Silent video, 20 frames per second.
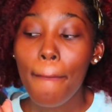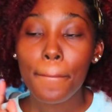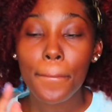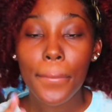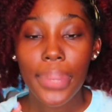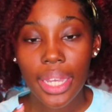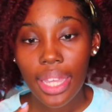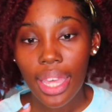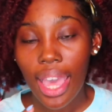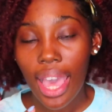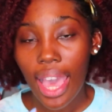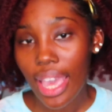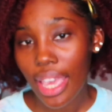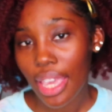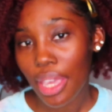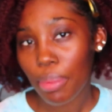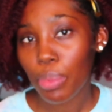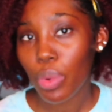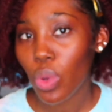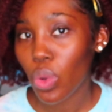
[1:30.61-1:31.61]
but I
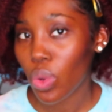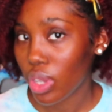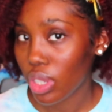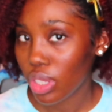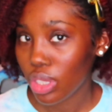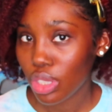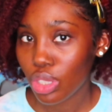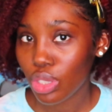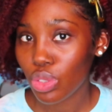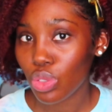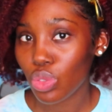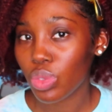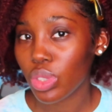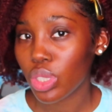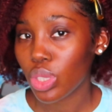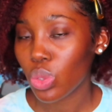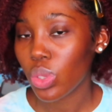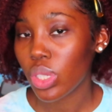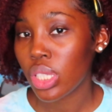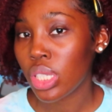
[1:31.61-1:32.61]
am going to
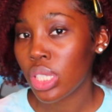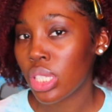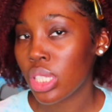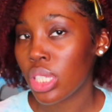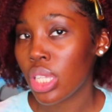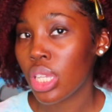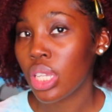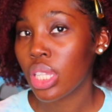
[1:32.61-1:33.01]
retwist